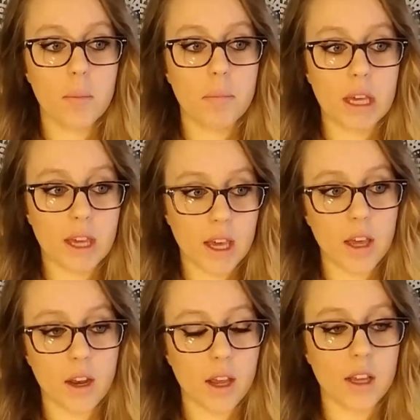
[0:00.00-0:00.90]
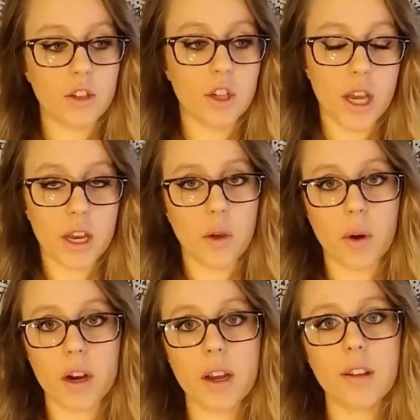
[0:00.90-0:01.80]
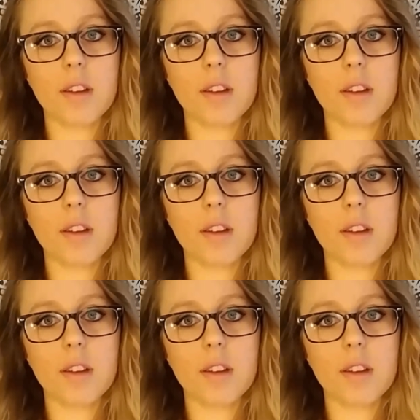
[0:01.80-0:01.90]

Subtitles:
begin in January,